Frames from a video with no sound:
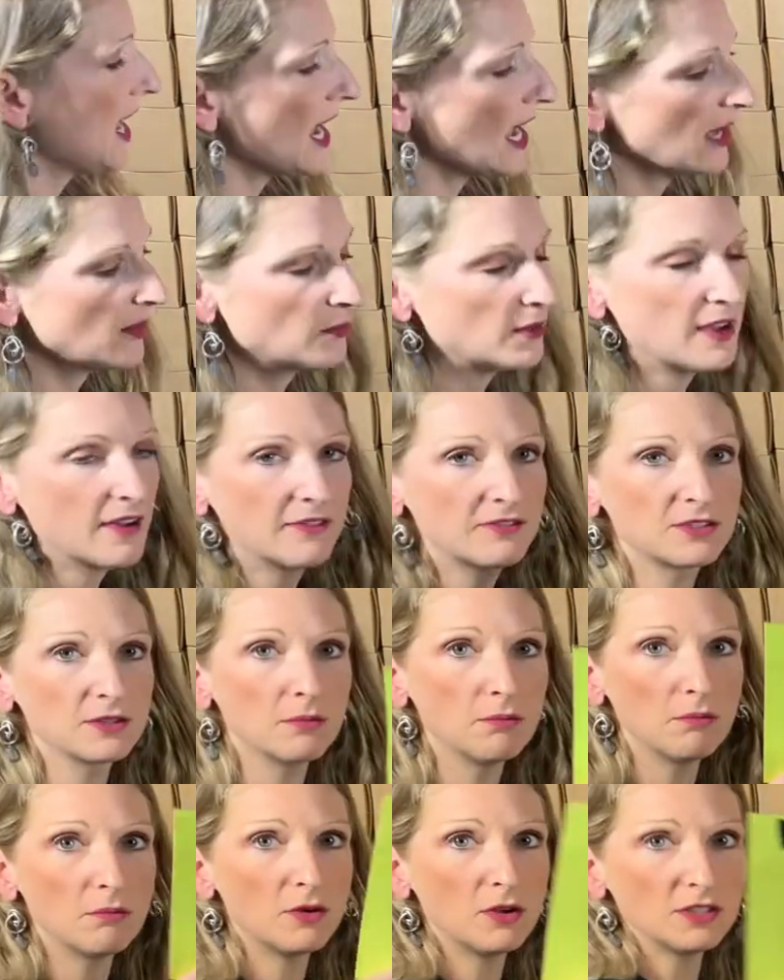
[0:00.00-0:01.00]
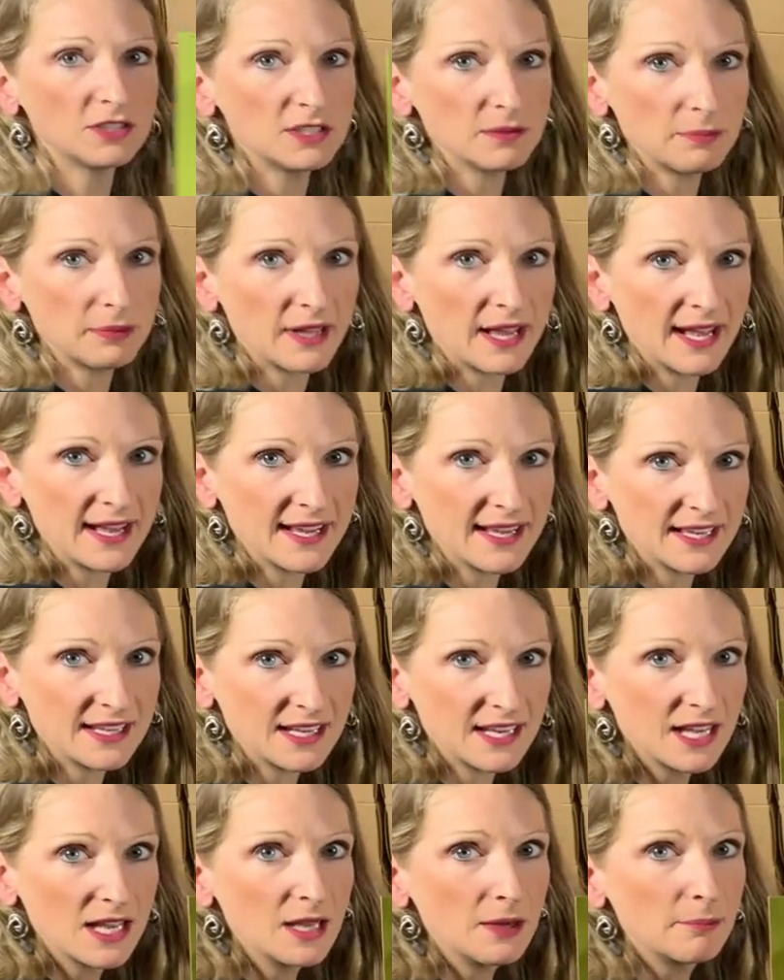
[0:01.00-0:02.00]
and we have to multiply it
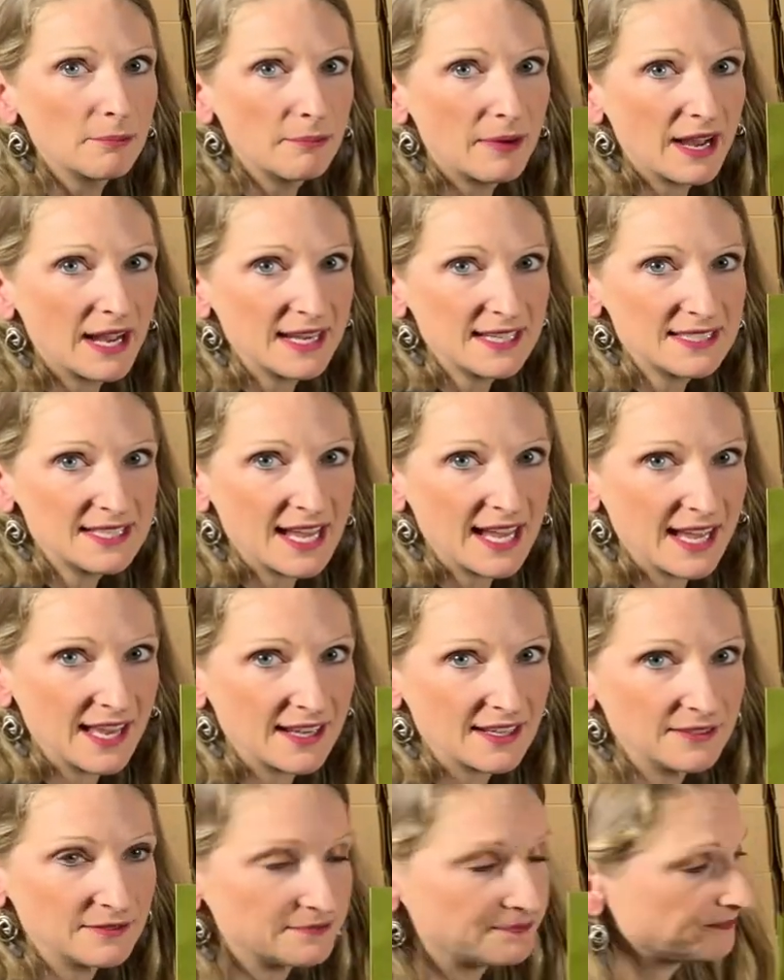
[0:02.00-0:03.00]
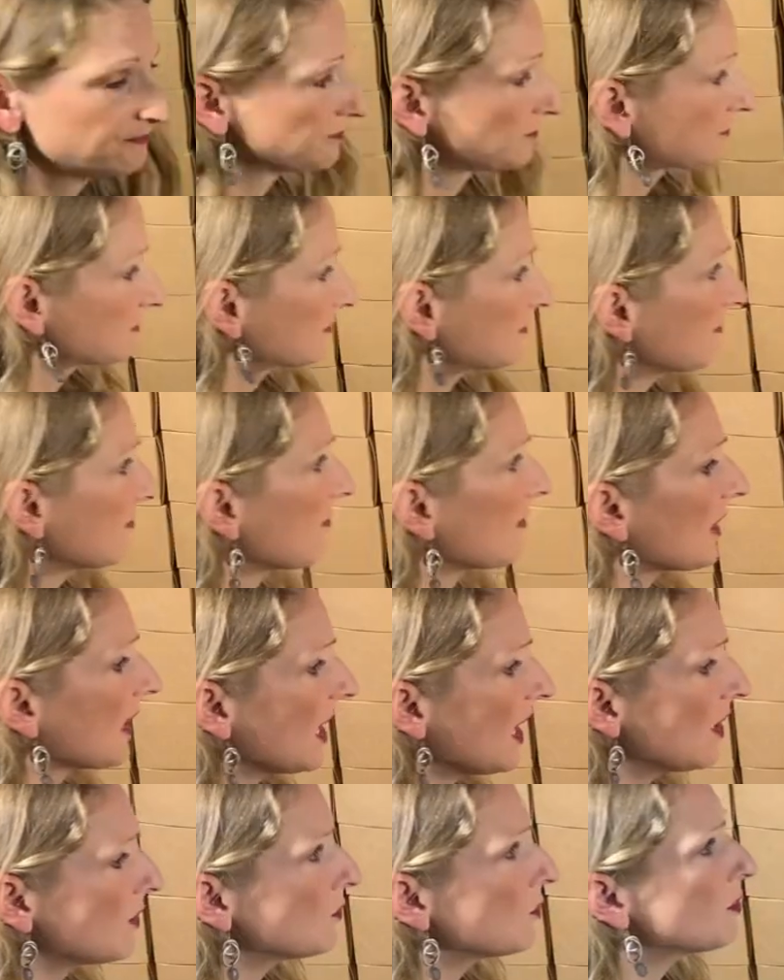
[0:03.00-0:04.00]
by 10.
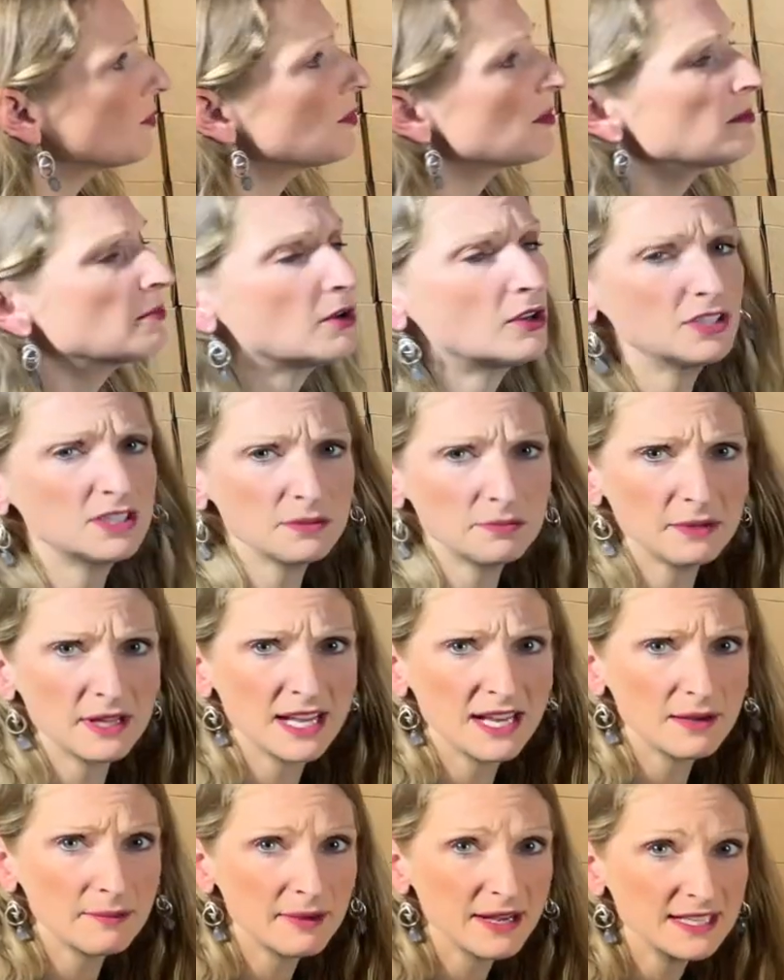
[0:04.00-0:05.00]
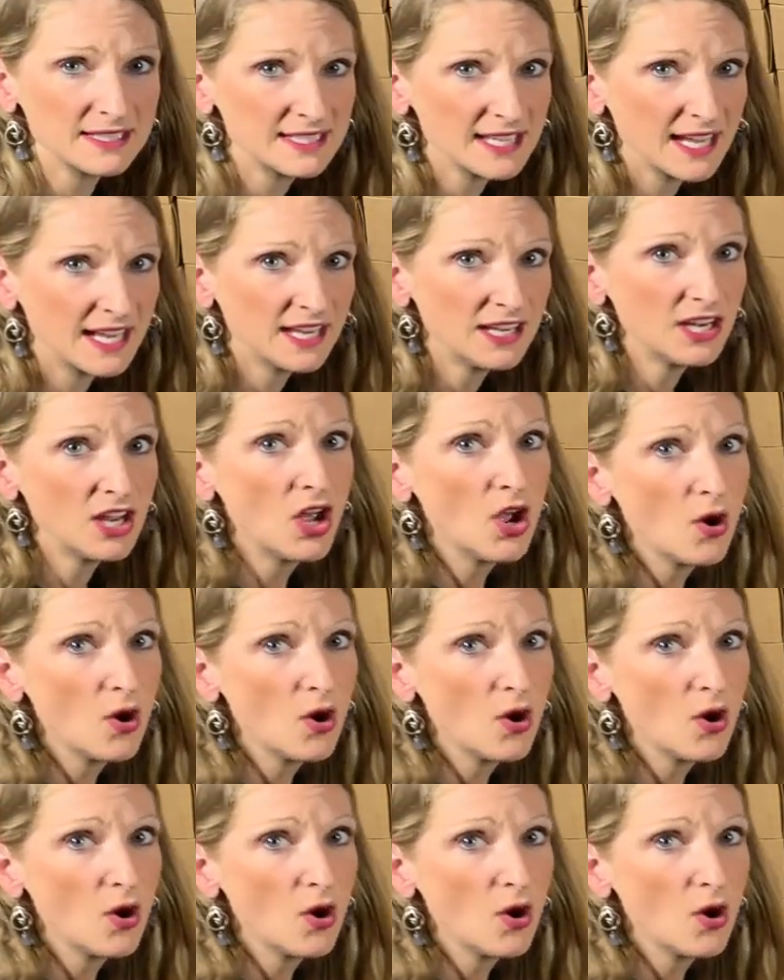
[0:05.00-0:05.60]
And when we multiply it by 10,